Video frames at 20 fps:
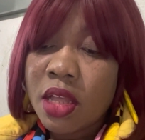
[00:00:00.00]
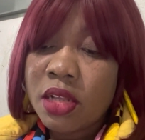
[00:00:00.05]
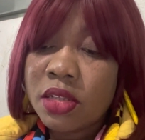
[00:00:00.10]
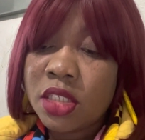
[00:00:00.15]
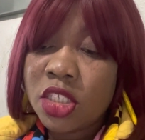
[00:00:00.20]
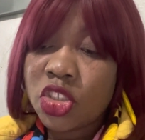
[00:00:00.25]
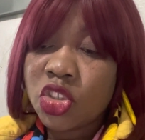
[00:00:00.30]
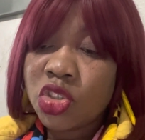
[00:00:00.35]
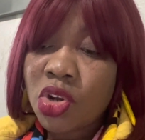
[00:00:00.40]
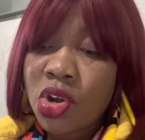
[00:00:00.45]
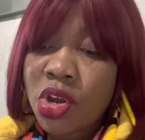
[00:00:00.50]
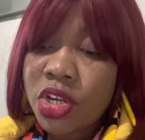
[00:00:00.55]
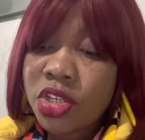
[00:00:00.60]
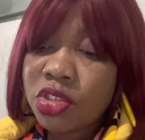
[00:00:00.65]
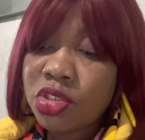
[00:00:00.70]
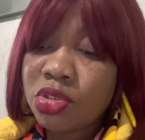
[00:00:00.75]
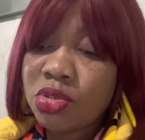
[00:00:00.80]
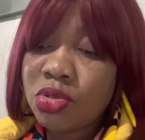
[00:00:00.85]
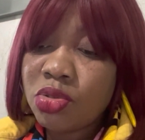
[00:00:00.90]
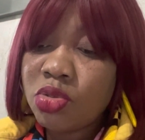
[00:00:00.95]
the
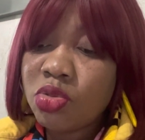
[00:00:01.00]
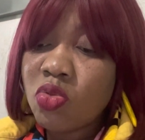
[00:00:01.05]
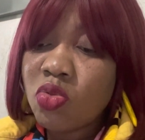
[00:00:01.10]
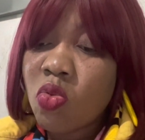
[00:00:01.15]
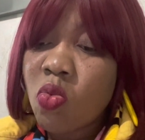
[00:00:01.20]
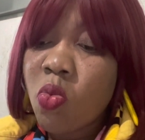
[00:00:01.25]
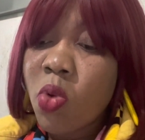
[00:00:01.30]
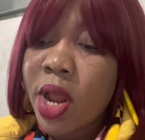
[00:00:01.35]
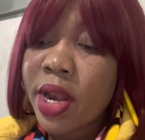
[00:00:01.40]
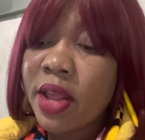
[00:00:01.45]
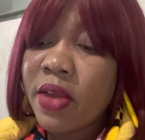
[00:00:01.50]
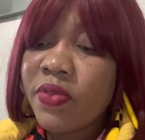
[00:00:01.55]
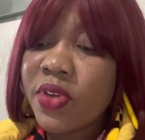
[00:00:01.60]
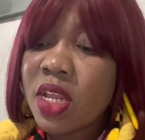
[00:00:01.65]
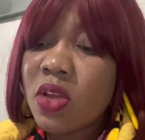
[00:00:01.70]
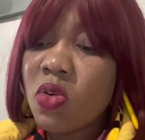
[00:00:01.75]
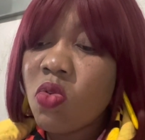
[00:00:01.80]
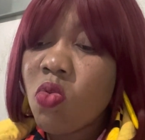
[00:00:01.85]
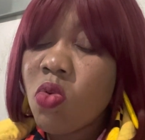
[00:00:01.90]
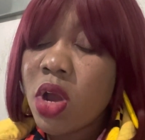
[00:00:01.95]
choice to do whatever
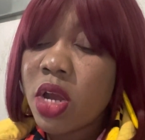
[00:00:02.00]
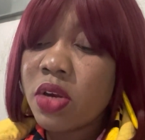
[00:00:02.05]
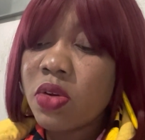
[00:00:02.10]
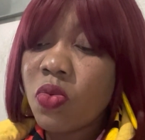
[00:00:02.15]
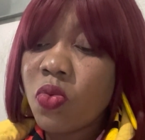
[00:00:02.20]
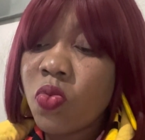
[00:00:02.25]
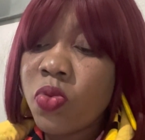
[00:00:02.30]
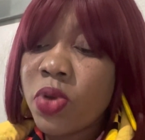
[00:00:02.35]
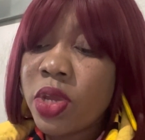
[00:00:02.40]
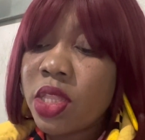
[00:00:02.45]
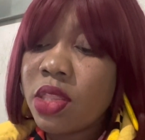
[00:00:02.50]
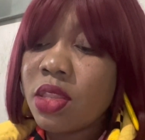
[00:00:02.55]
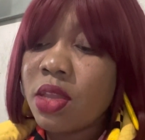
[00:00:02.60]
they want with